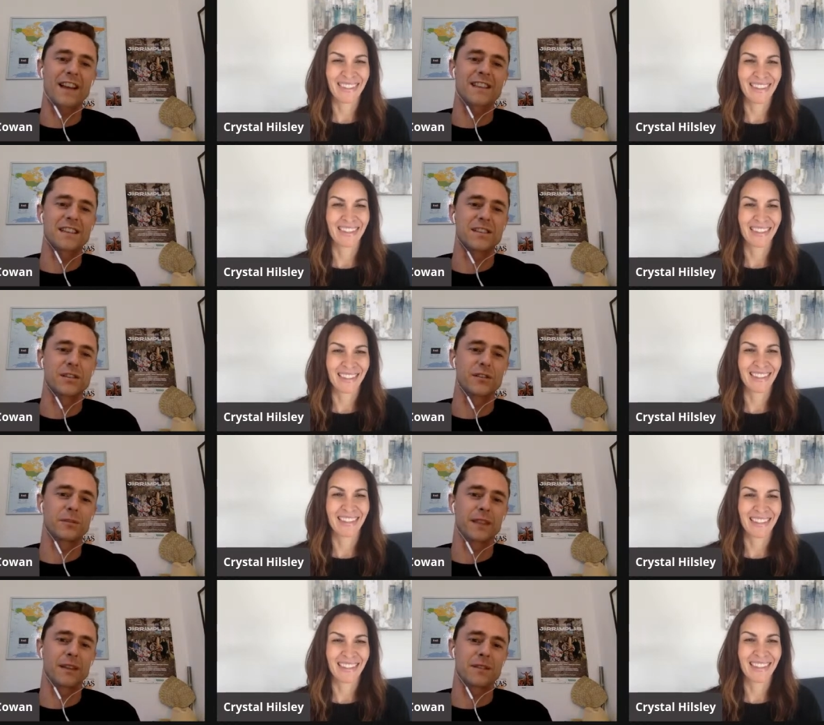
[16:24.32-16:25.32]
Speaker 1: that consist of? I
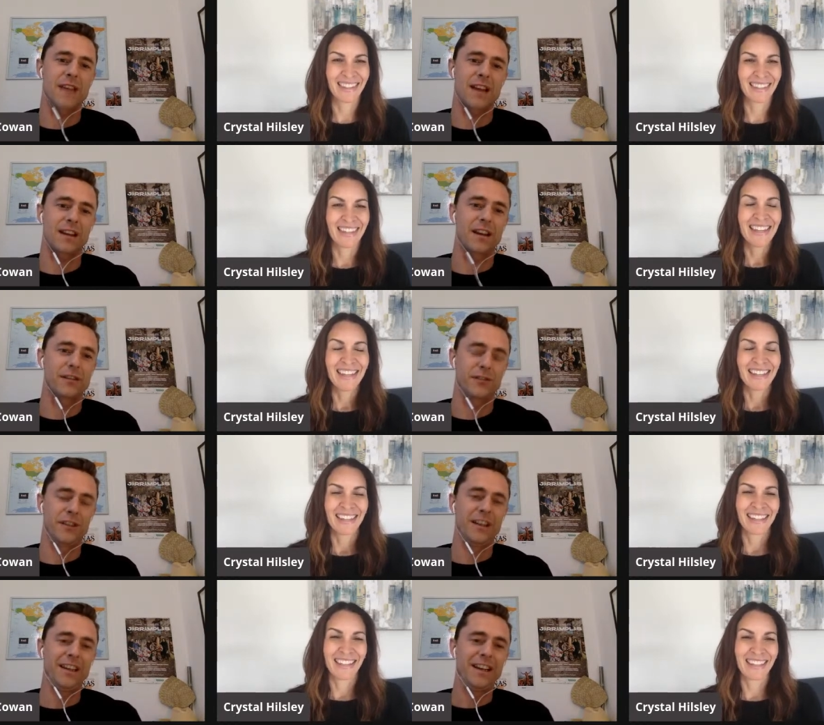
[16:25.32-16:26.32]
mean, that was that kind of
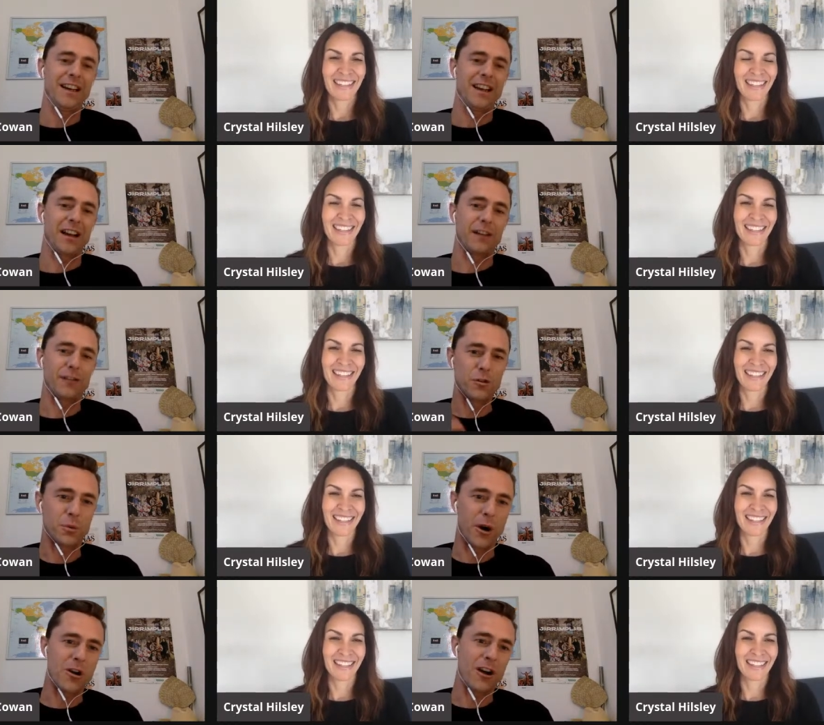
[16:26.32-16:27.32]
like a full
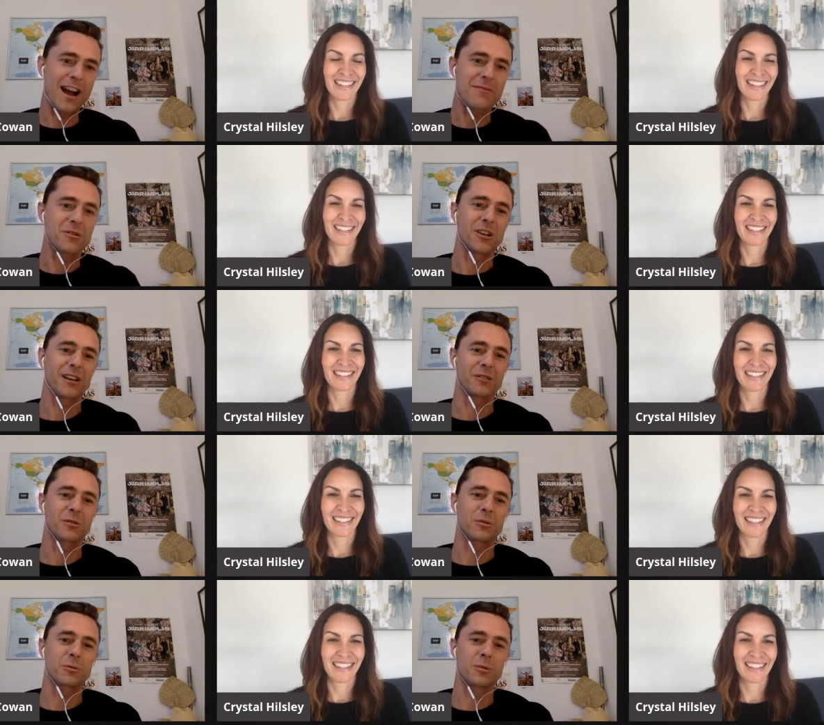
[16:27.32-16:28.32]
program, or like
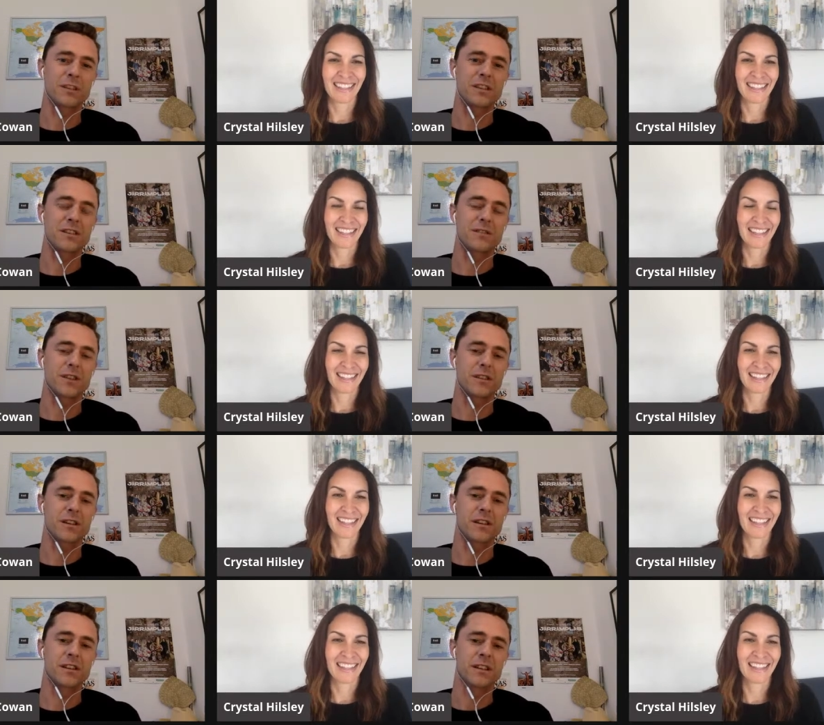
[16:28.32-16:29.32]
what, what did you do for those
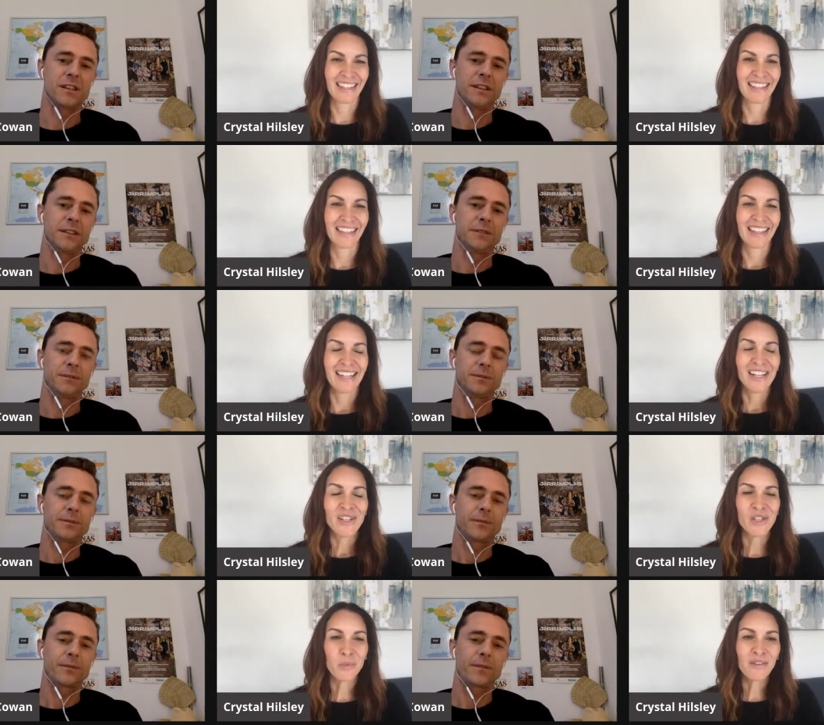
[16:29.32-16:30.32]
guys?
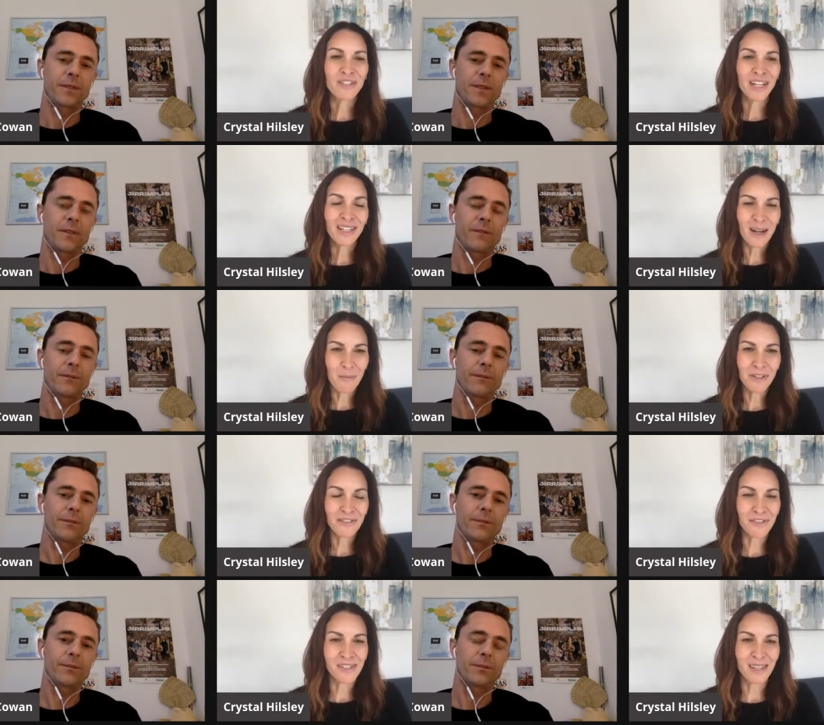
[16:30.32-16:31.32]
Speaker 2: So we've done a couple of
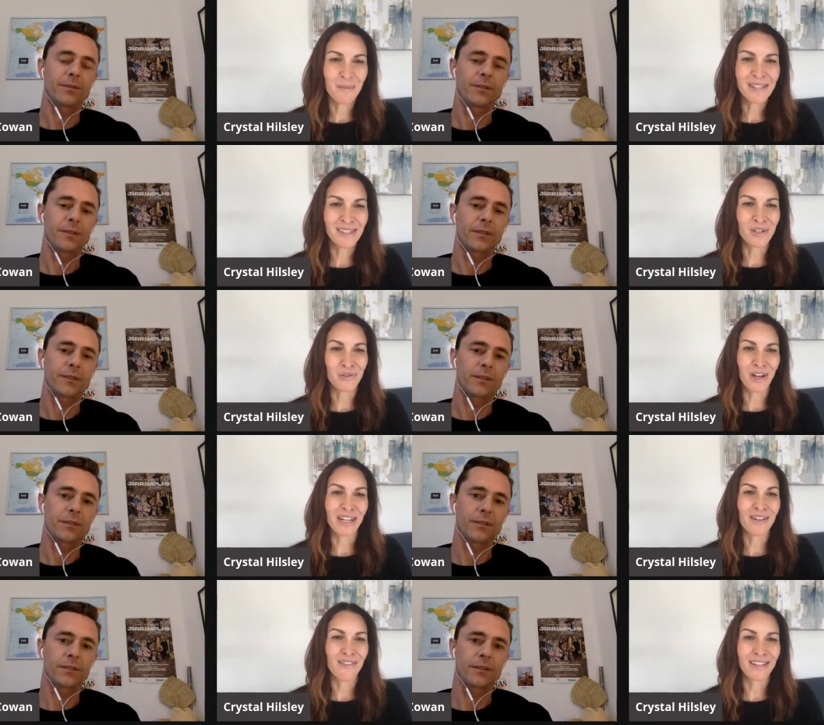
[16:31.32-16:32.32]
different summits and training